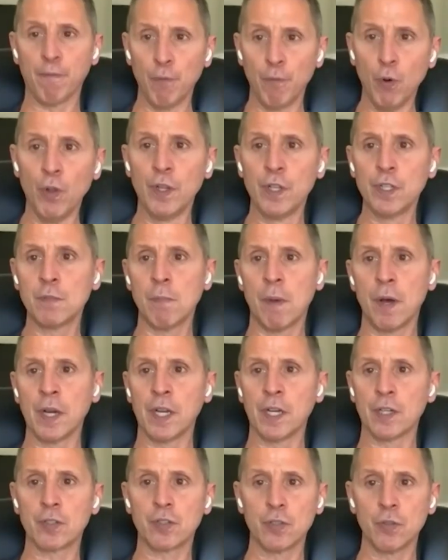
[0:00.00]
A fool and his
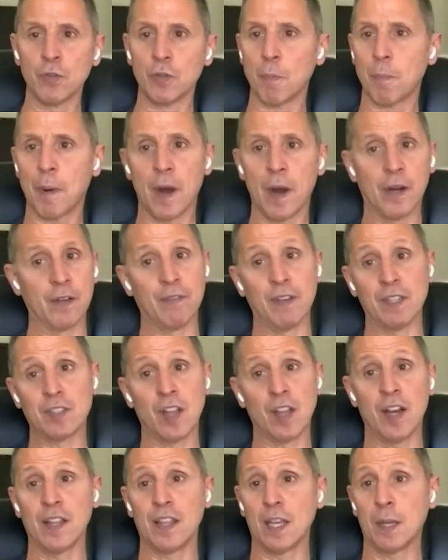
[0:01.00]
money are soon to part. If I
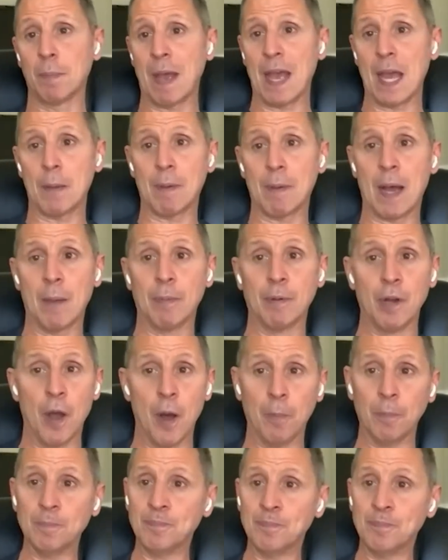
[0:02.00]
said anything bad, Bob, or no?